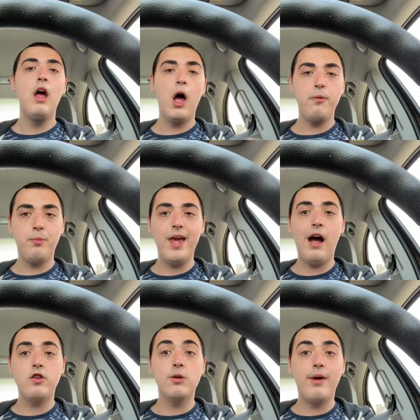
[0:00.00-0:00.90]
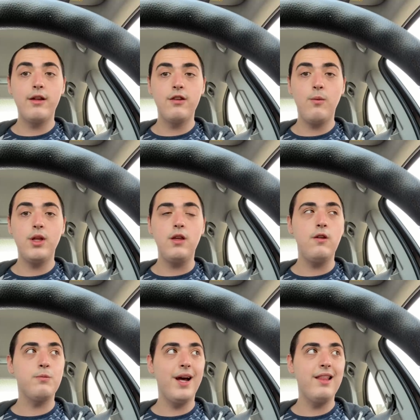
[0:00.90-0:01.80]
Helps me out tremendously when you
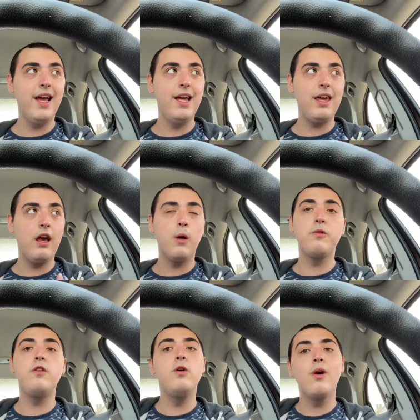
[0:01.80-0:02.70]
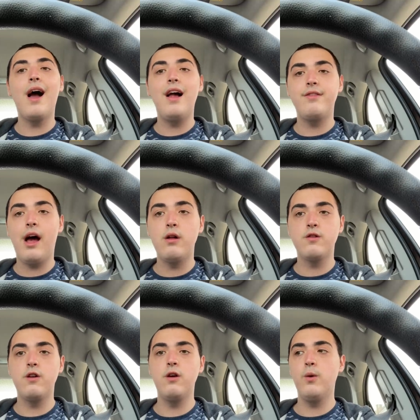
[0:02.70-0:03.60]
use my link. It helps you guys out
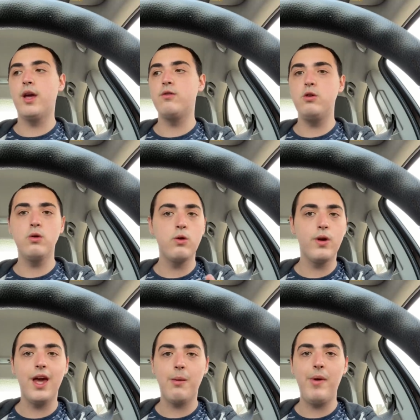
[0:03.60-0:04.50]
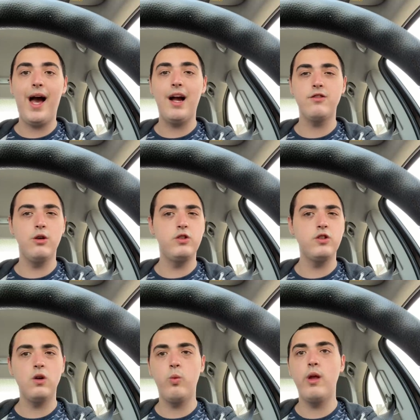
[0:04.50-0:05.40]
too. It gives you a little kickback. So it's
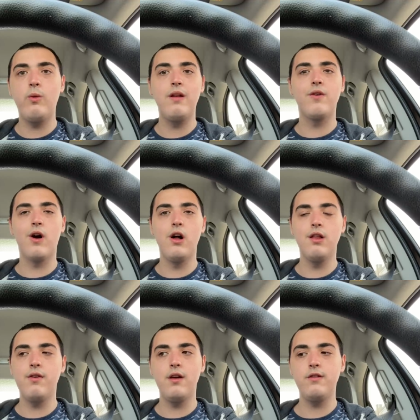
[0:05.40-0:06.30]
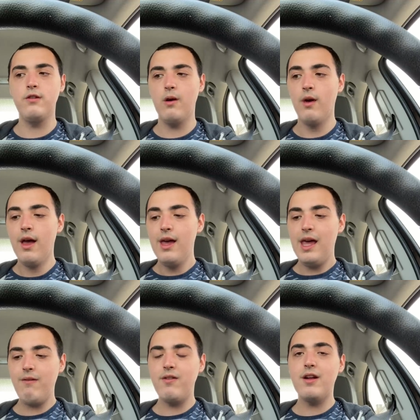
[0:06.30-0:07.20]
just a win-win for all of us. So
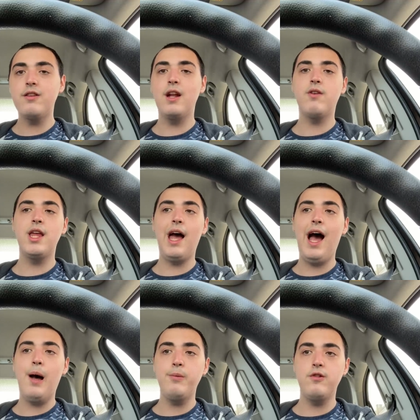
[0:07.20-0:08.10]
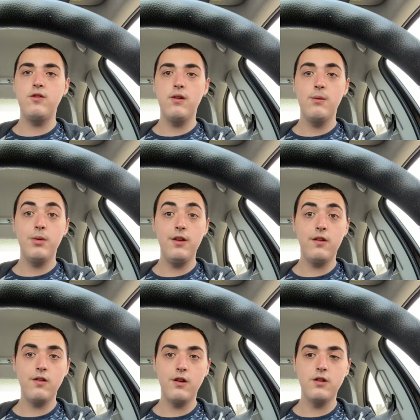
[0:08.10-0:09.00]
if you're not signed up for the apps, please
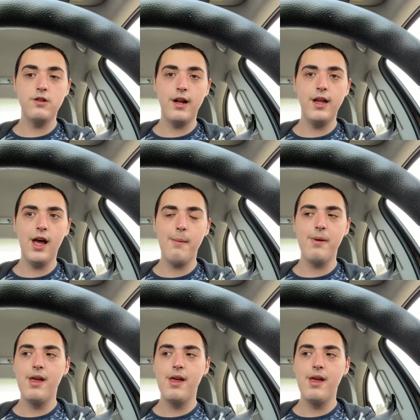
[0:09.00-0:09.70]
consider signing up.